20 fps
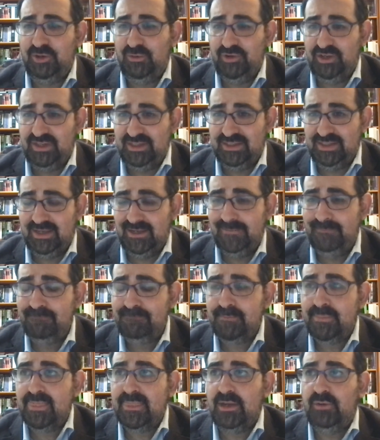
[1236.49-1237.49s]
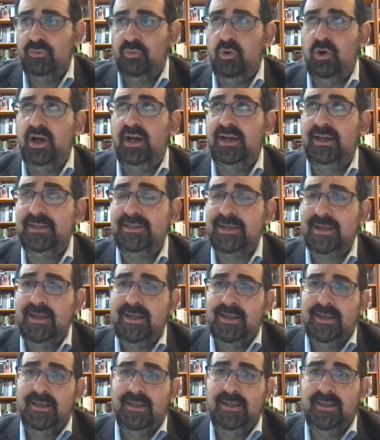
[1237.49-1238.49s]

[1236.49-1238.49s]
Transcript: about what you said was